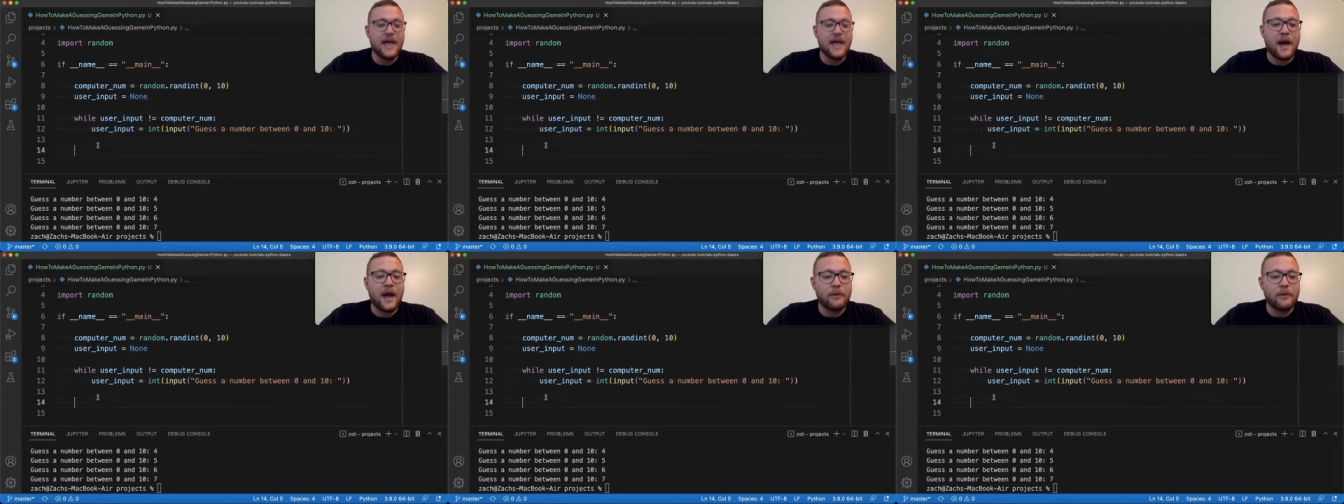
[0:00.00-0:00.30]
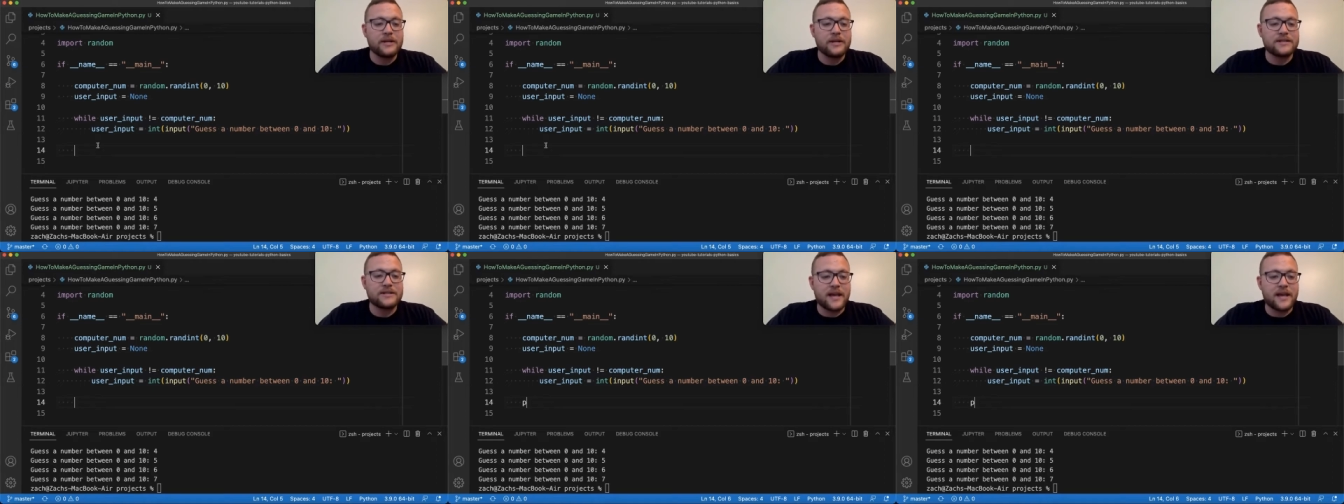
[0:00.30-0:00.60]
and we
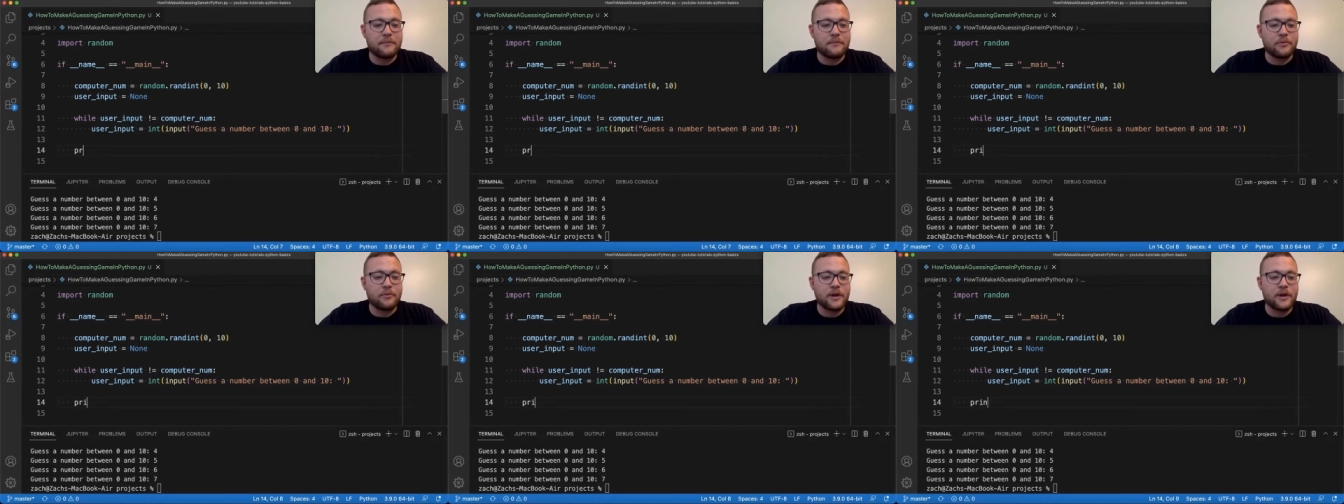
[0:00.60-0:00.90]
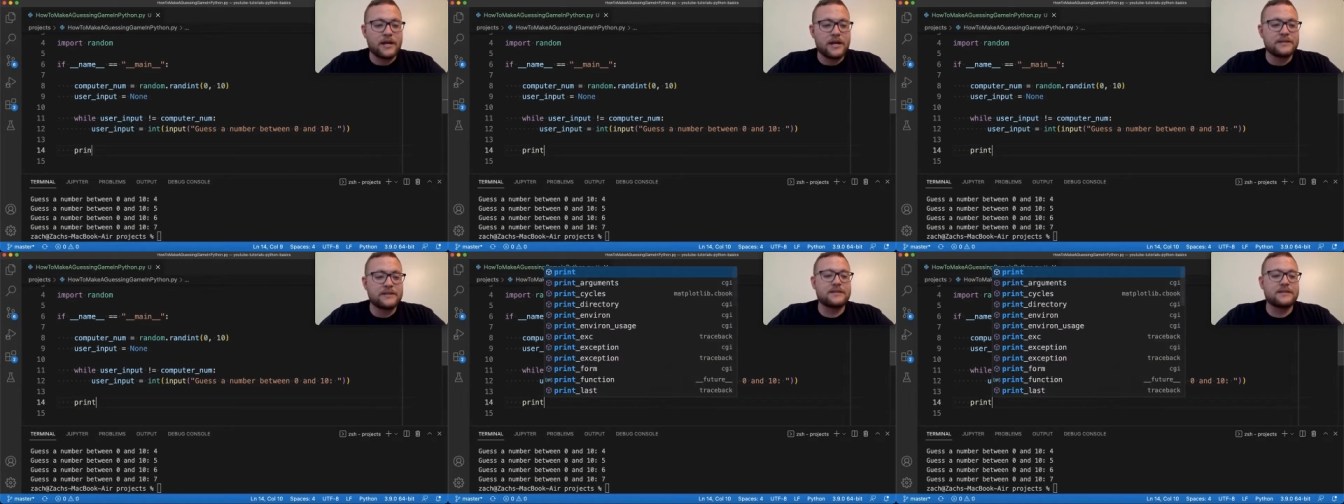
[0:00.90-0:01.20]
can say
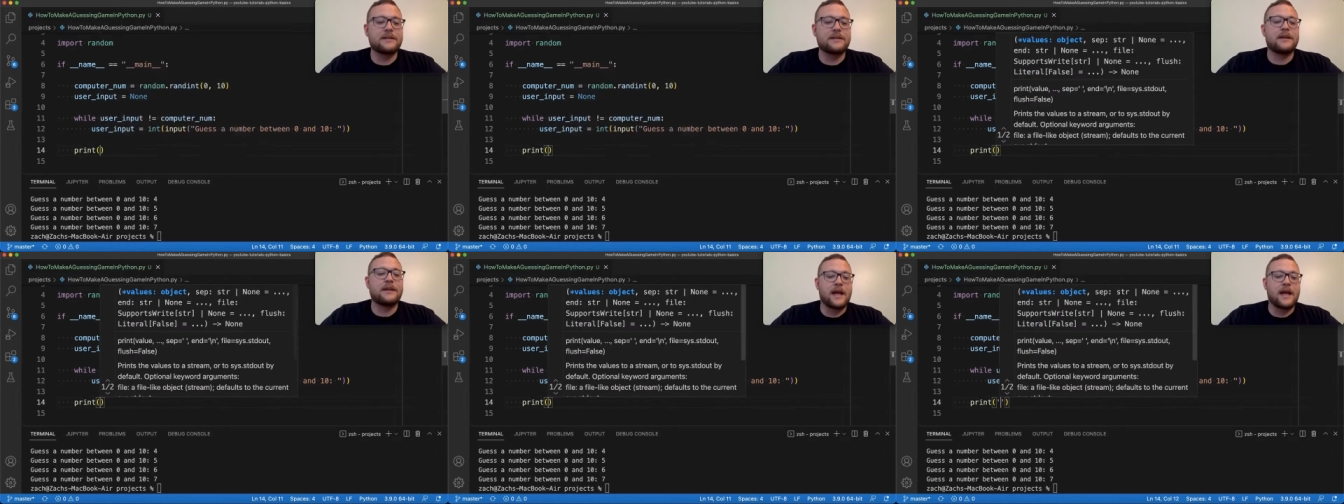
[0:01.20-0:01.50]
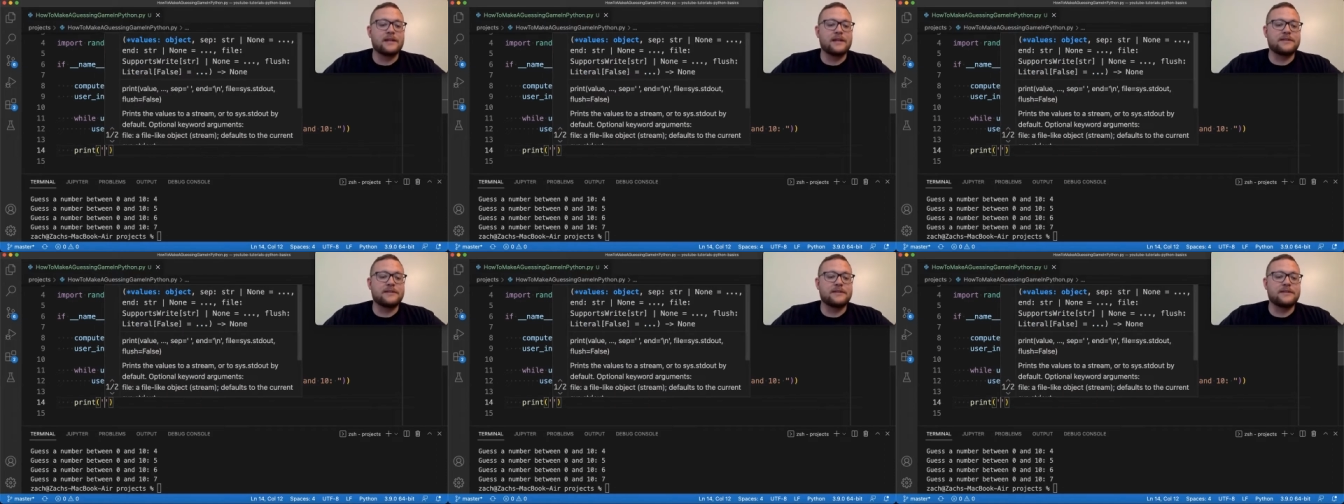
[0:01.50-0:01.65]
print and